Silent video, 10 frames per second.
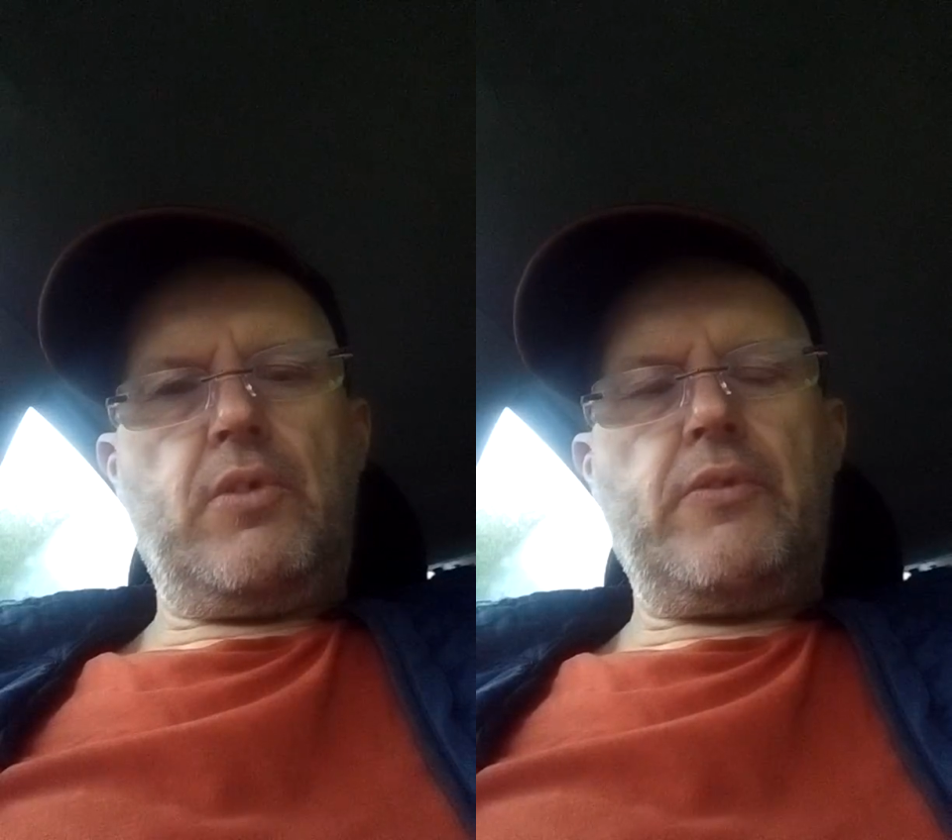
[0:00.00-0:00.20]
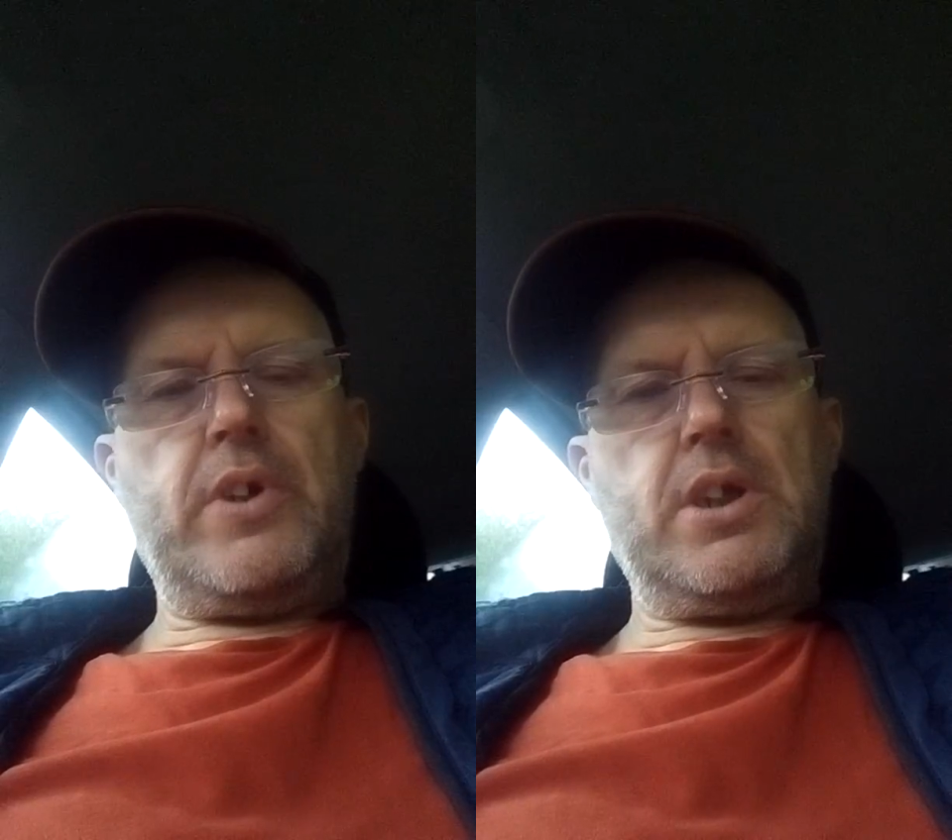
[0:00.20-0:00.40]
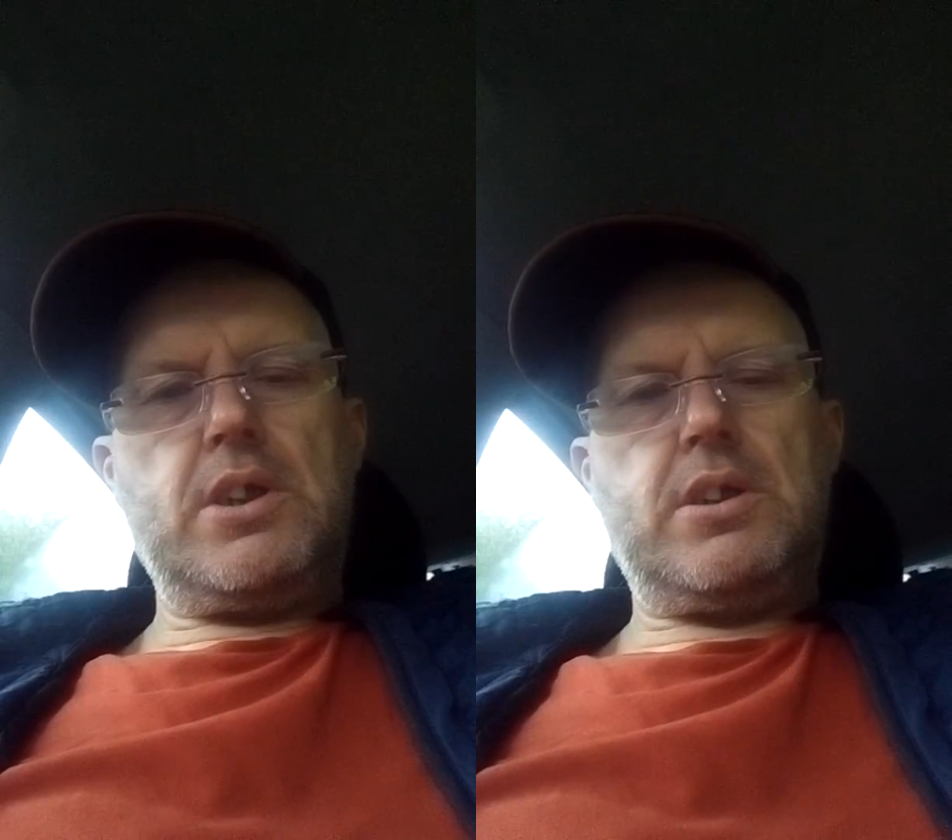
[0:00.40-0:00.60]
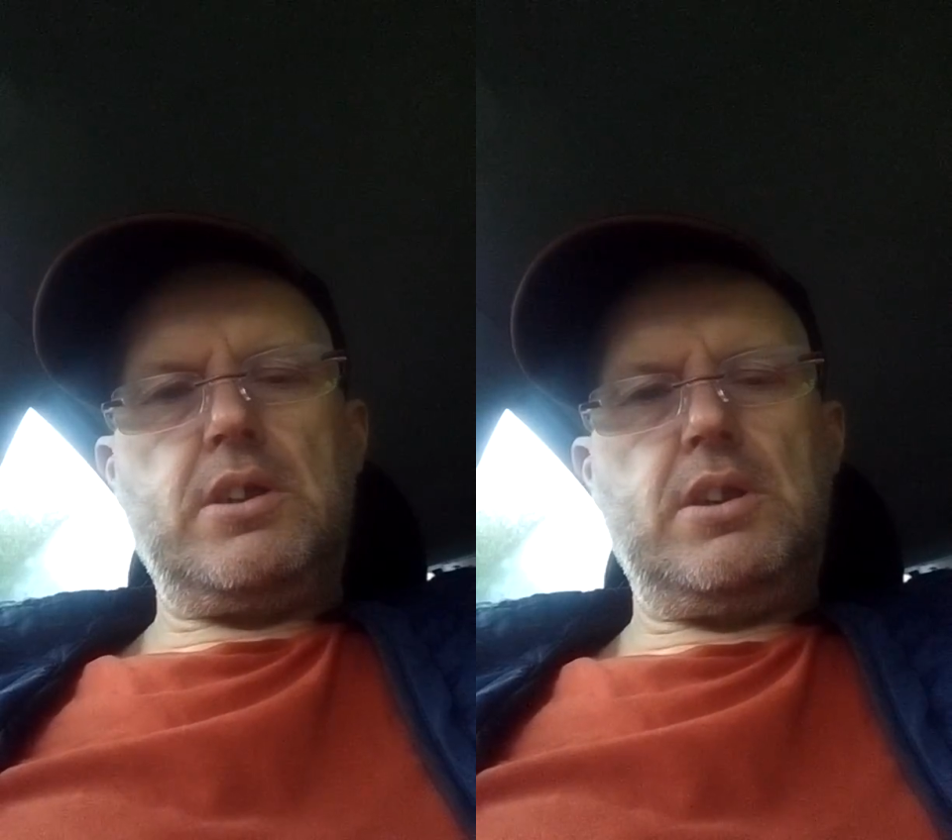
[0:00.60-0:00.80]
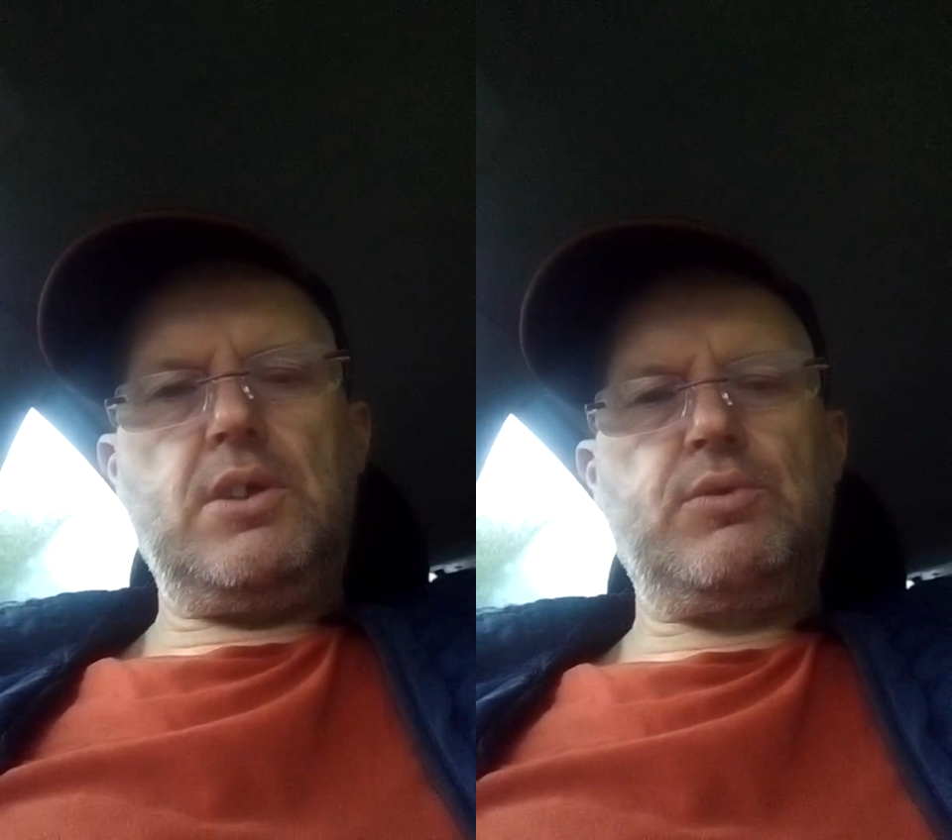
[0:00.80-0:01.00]
reverse
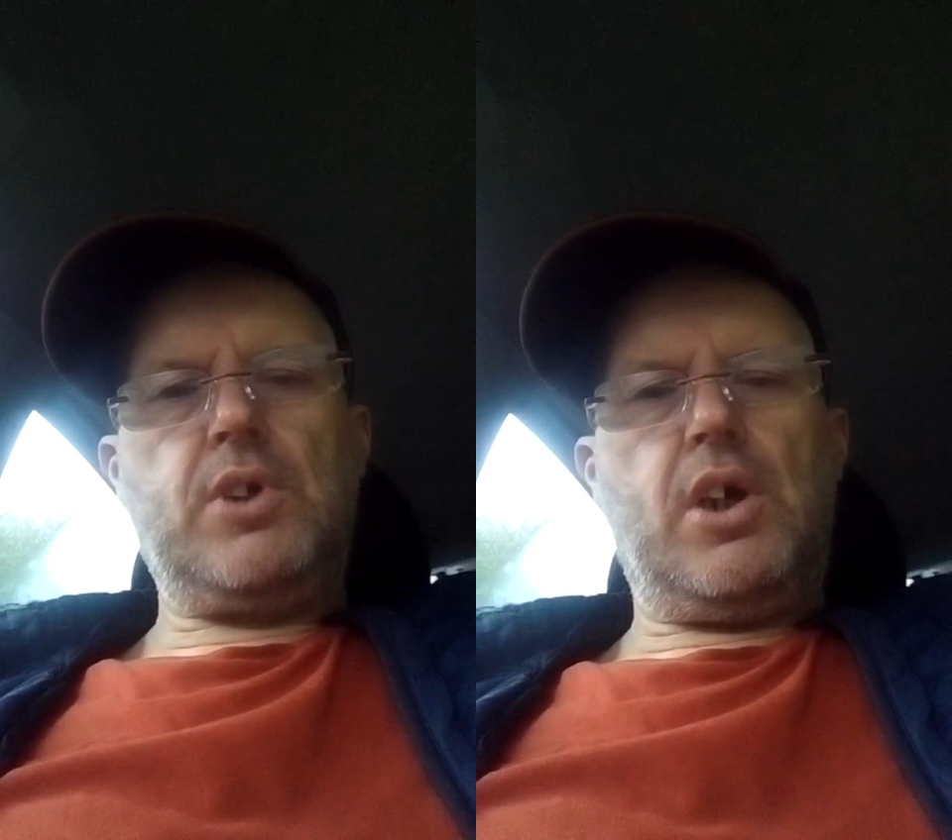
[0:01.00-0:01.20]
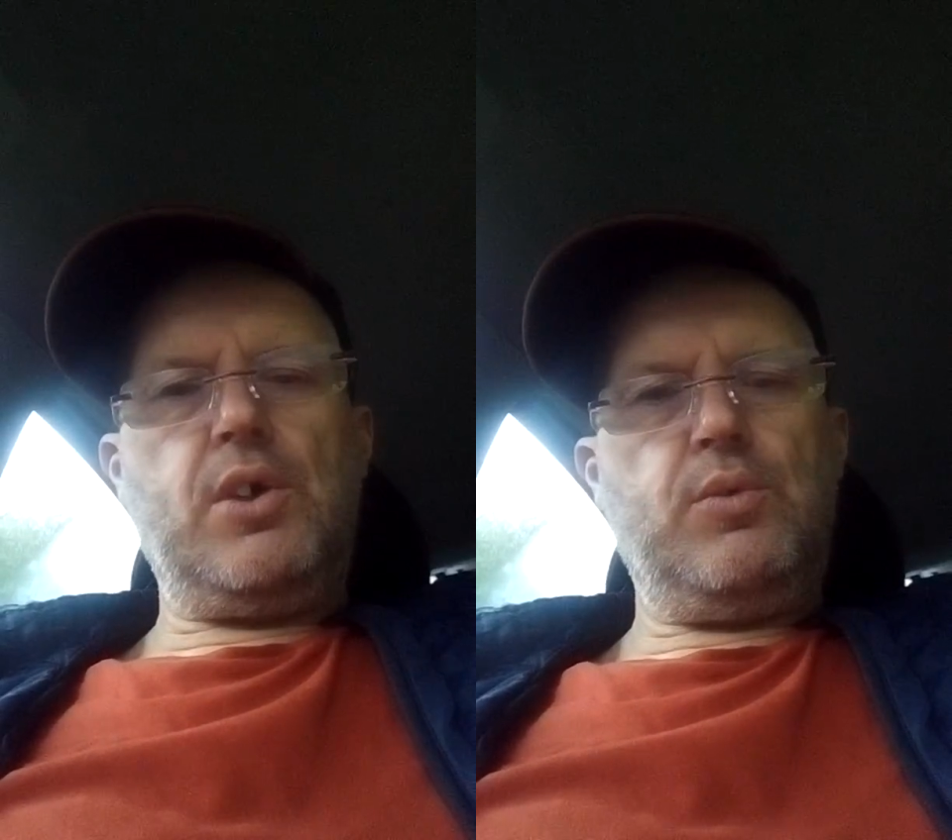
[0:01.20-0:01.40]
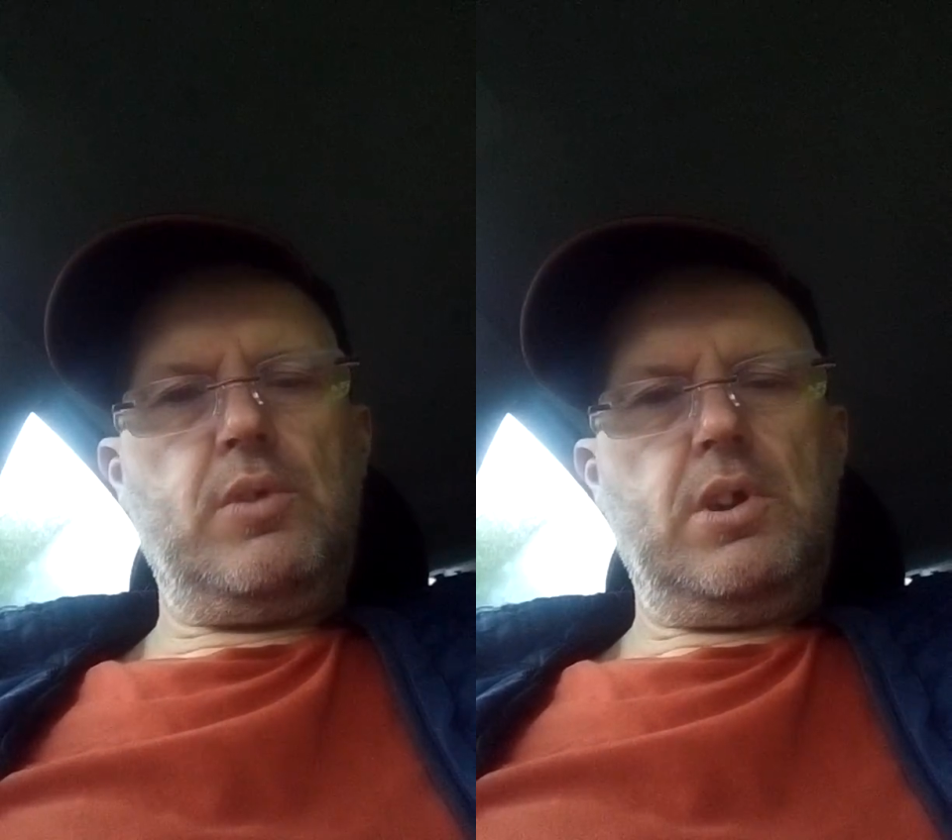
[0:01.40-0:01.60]
little dial,